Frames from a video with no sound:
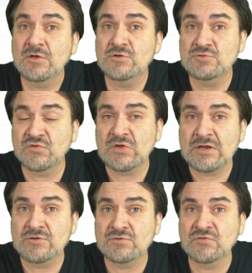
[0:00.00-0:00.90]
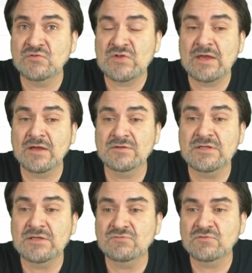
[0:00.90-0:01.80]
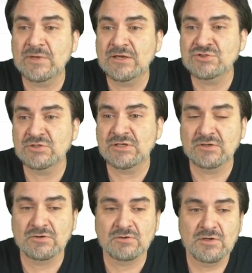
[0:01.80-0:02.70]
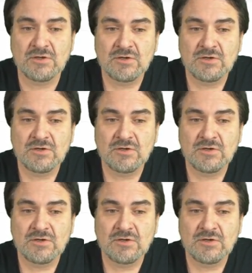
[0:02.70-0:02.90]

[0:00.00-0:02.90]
You just got to understand the information here